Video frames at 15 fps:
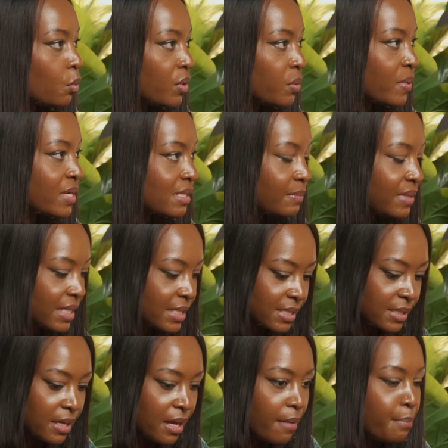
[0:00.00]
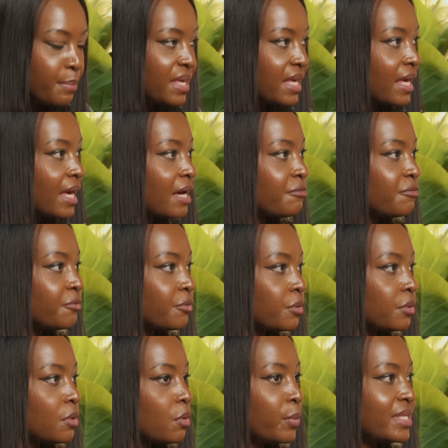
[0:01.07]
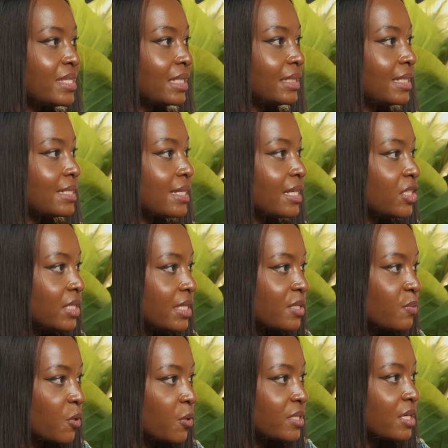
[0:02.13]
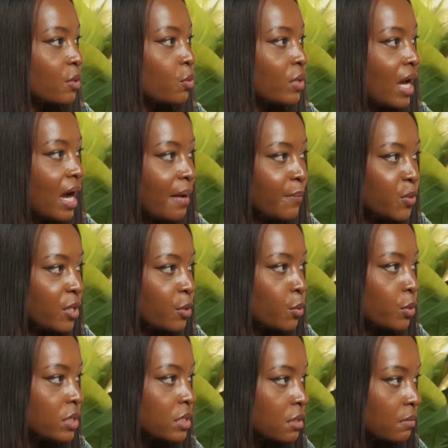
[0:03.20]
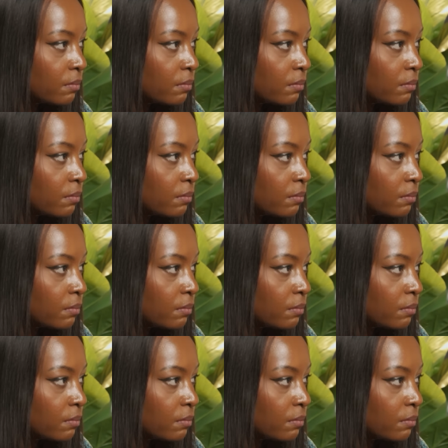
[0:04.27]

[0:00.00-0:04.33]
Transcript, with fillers: with razor blades. Be careful with such and such things because they could harm you. They could